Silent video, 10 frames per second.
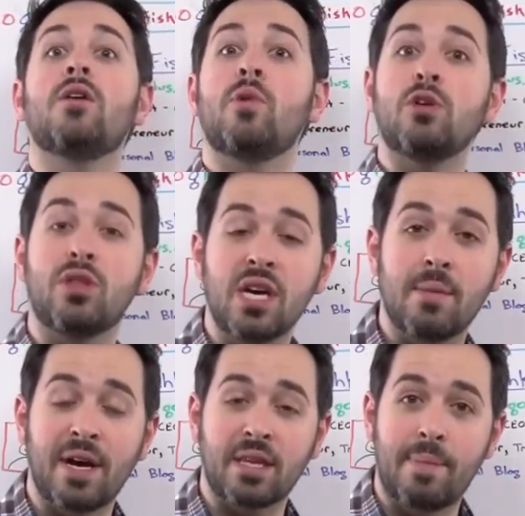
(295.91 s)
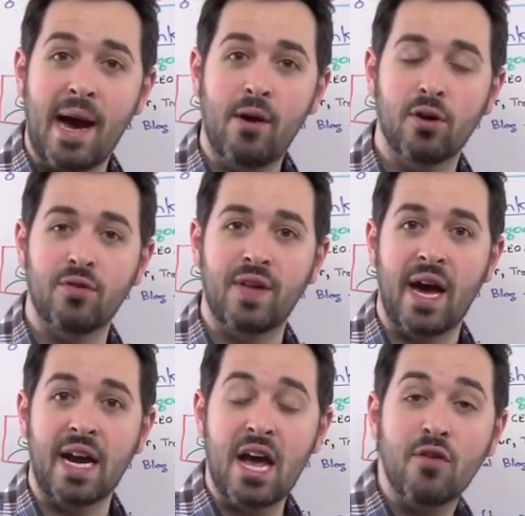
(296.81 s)
When you think about the power of
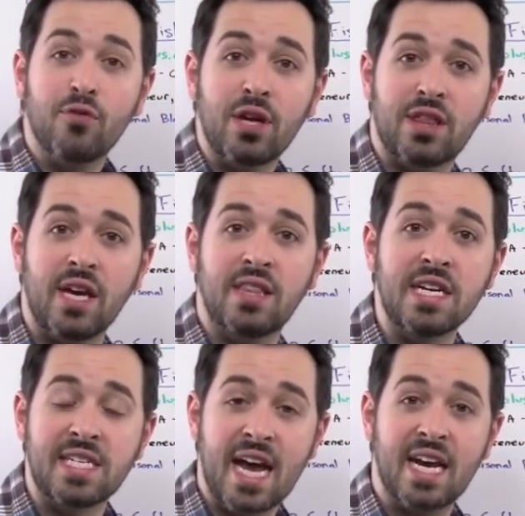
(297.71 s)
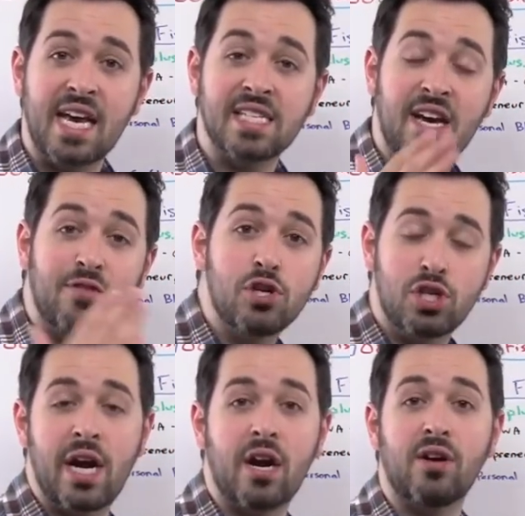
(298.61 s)
that, everything that Danny has ever
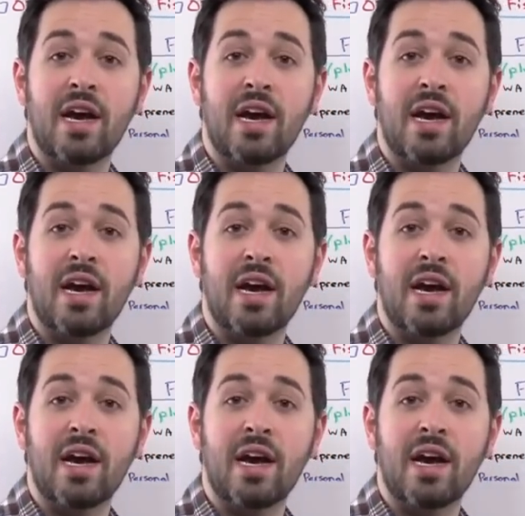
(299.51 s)
shared,